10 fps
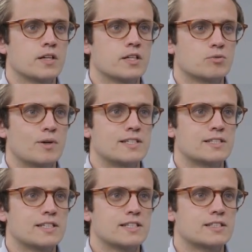As well as
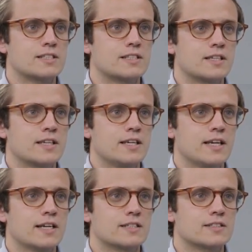this, he
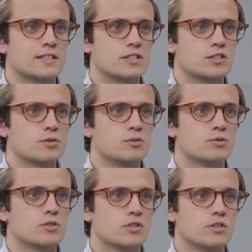has tattoos
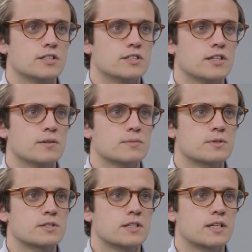on his arms